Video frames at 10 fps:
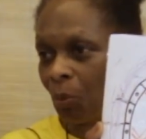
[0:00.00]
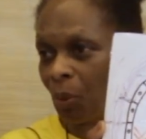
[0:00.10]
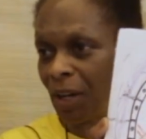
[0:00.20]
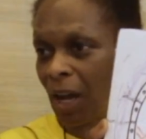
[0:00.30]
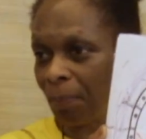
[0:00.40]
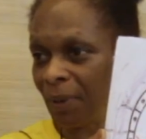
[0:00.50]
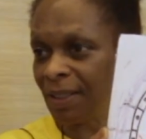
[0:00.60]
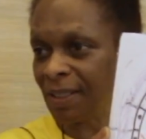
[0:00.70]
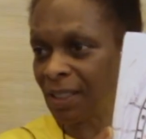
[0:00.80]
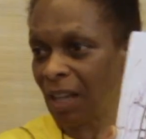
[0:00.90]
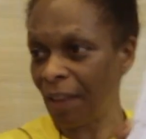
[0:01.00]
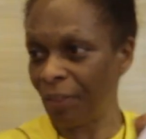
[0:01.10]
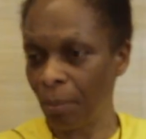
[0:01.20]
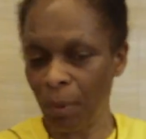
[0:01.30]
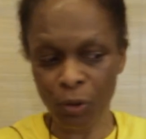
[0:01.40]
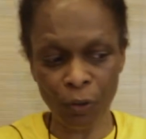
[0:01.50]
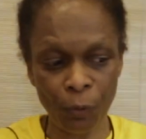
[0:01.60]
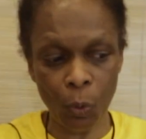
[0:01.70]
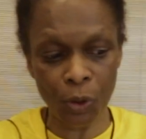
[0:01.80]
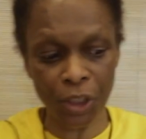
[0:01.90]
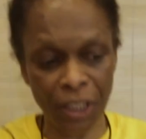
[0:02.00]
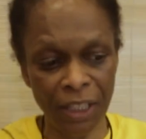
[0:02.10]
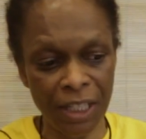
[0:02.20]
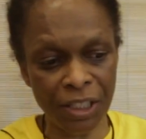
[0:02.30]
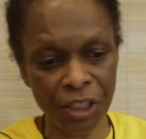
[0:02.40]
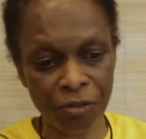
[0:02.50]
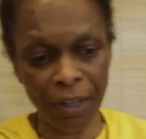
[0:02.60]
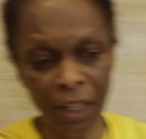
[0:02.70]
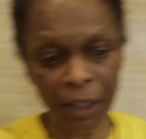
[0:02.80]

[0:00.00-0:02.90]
what happens and the amount of water they need to drink.